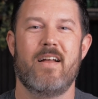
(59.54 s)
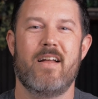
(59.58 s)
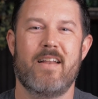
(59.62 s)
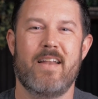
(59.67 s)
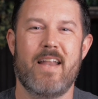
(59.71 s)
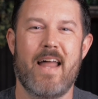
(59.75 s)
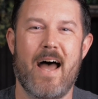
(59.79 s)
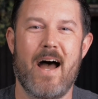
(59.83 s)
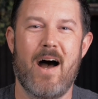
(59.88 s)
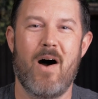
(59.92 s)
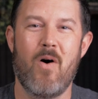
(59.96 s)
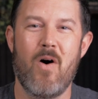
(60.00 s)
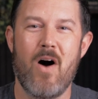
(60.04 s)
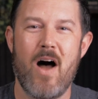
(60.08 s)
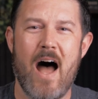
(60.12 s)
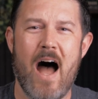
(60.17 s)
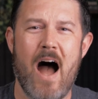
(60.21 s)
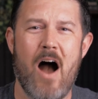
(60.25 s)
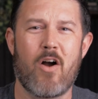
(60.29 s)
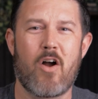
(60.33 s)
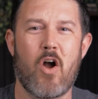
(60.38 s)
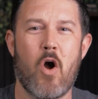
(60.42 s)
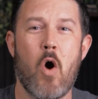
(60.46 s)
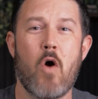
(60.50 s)
Now,
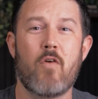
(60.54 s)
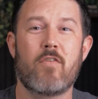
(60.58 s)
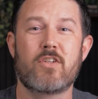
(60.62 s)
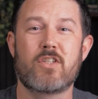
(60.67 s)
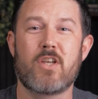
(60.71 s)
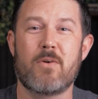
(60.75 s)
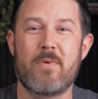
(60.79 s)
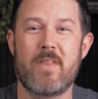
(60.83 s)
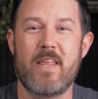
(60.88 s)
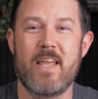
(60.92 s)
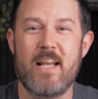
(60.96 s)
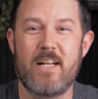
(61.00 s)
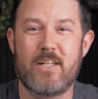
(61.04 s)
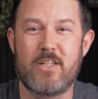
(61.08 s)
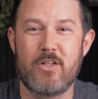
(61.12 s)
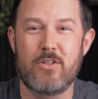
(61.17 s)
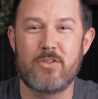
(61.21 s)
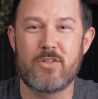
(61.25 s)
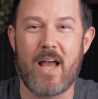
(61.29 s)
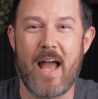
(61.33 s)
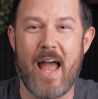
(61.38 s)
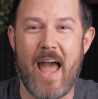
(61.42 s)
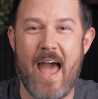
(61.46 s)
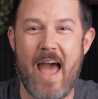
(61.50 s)
I'll go over some of the
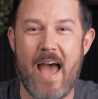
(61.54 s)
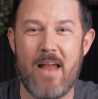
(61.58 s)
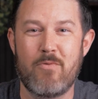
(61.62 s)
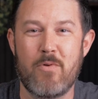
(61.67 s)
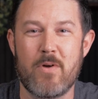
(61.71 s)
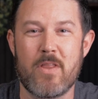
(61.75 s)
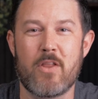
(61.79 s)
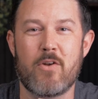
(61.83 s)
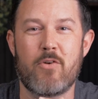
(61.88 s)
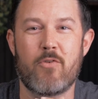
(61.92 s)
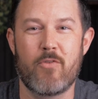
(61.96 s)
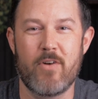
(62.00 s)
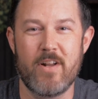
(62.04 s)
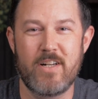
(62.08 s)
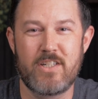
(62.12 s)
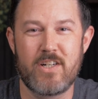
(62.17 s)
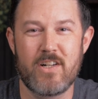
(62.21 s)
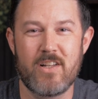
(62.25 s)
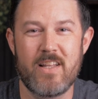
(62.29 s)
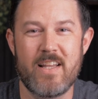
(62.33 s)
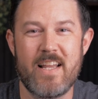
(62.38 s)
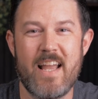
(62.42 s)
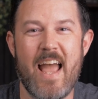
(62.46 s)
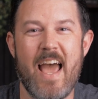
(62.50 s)
issues I had with it
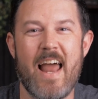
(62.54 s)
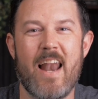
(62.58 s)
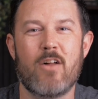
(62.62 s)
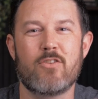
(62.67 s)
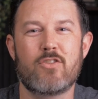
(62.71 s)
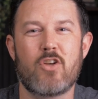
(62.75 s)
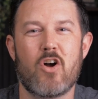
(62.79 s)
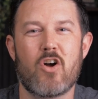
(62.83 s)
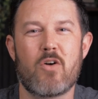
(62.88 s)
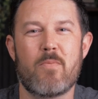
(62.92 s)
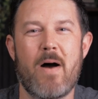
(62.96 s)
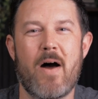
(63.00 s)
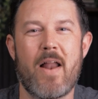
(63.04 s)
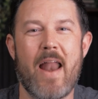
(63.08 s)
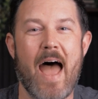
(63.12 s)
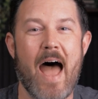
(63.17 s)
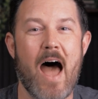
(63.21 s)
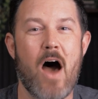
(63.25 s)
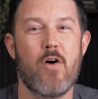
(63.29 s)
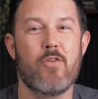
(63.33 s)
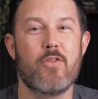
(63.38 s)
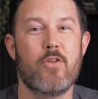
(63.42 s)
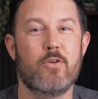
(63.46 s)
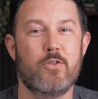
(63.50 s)
originally, and I'll talk about
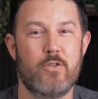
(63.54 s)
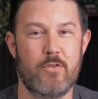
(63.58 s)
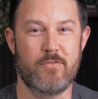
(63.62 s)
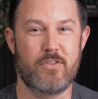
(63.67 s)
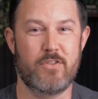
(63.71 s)
how those have